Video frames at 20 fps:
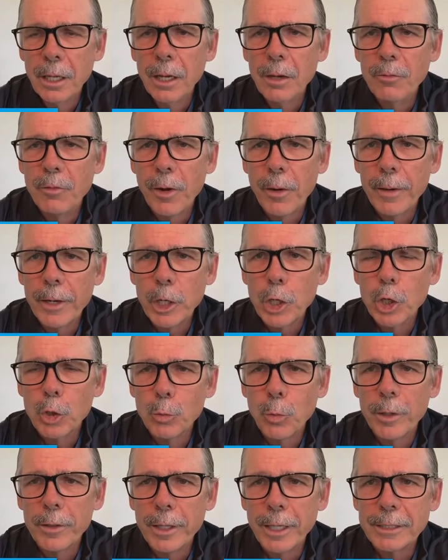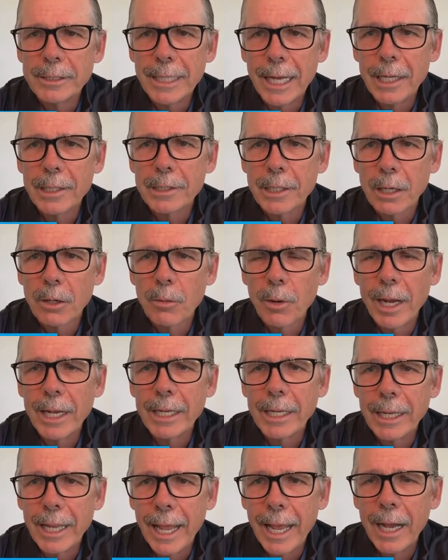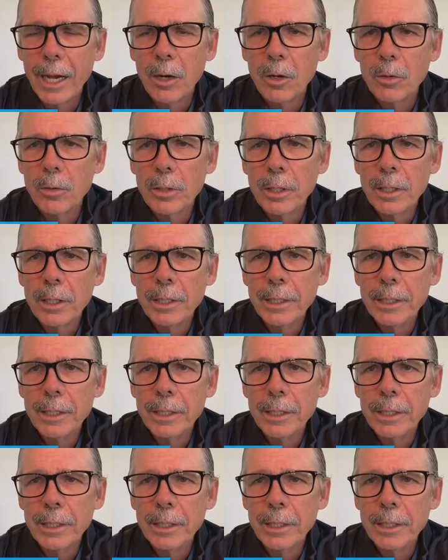A very good one that's out there right now